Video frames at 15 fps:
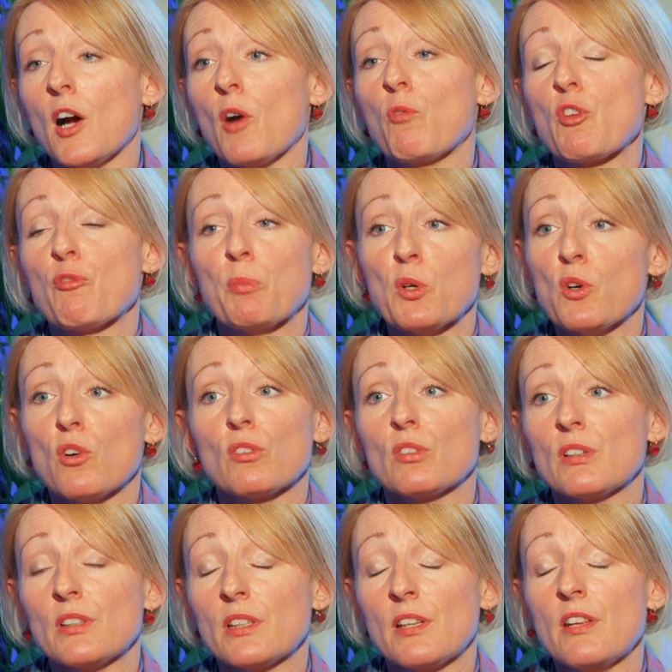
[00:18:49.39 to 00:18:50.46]
We've bought,
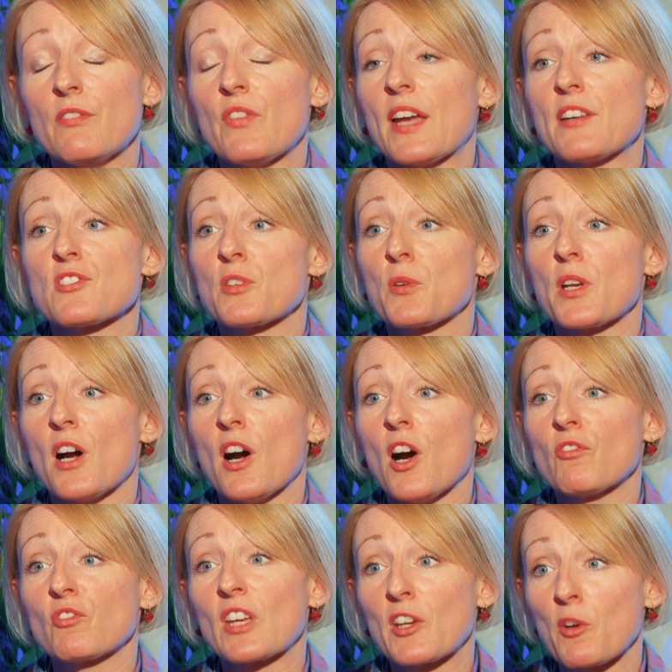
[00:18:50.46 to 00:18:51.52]
in effect,
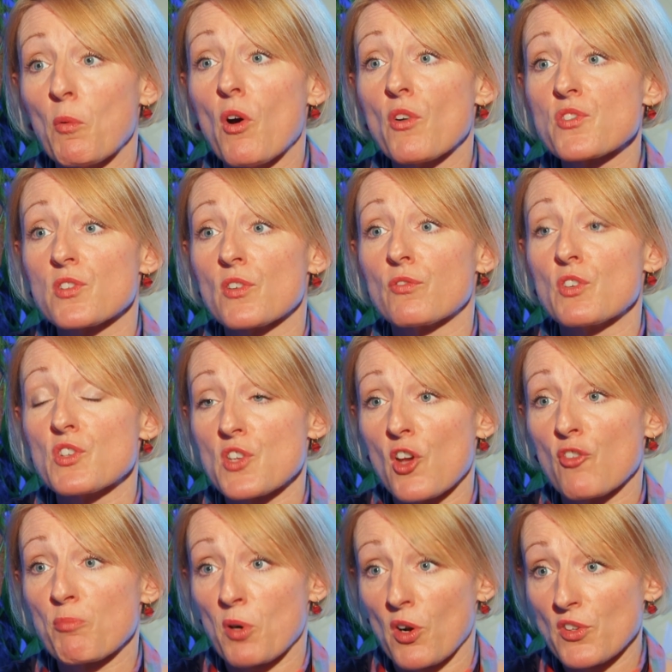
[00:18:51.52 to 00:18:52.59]
2.5 gigawatts of
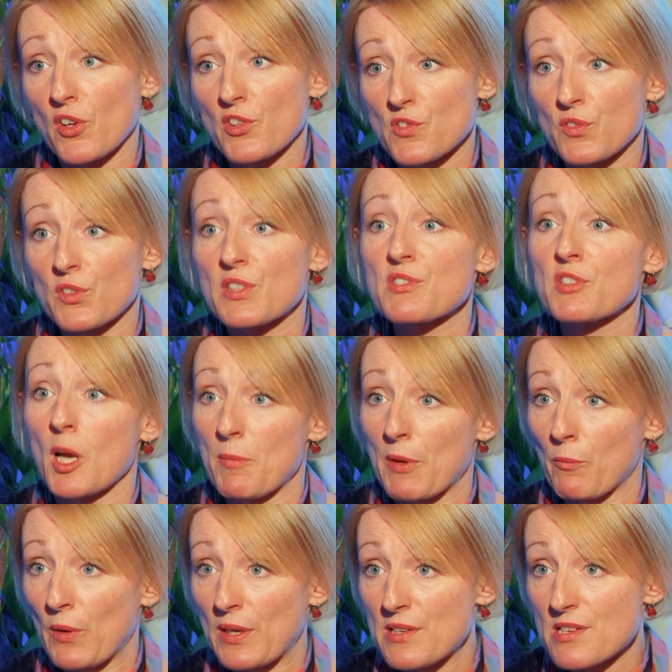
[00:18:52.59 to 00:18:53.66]
reserve products for this
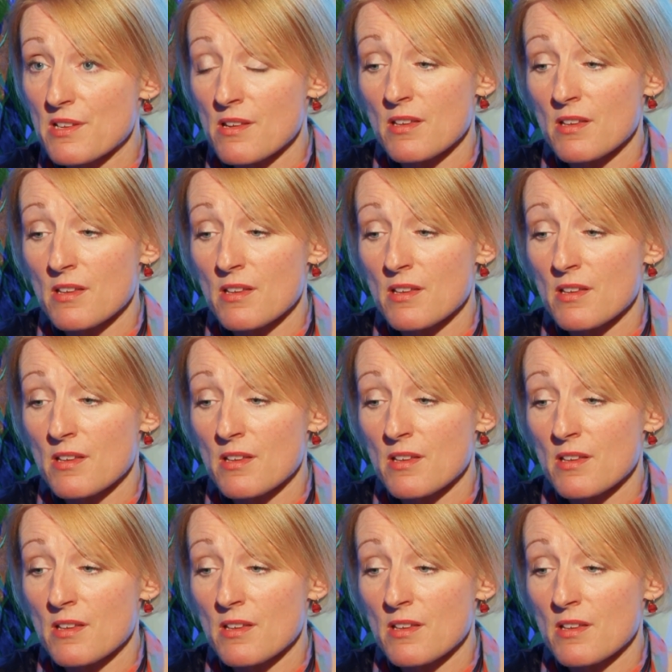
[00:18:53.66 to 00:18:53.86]
coming winter.